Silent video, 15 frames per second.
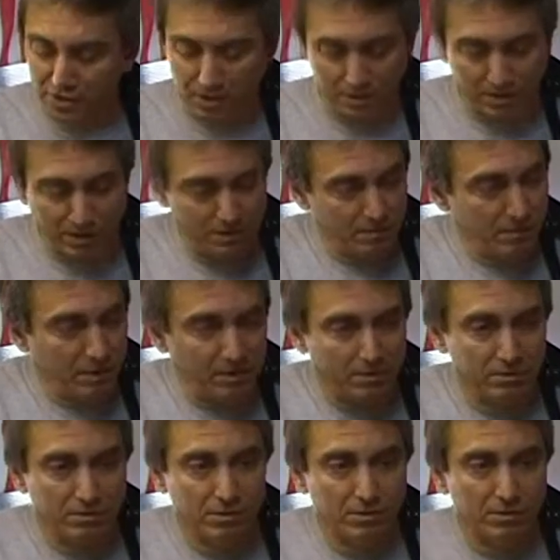They, they, they,
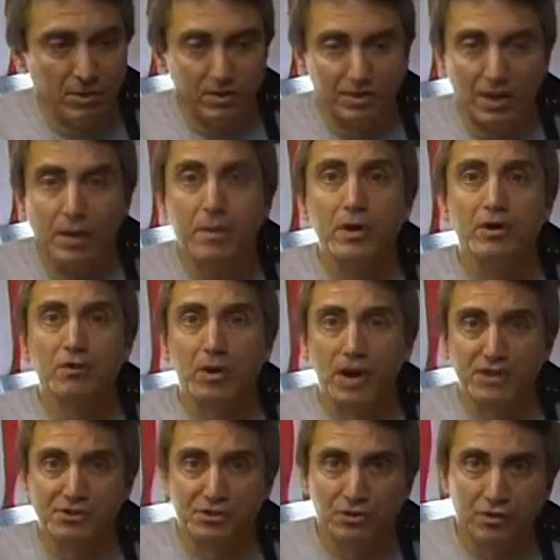the Democrats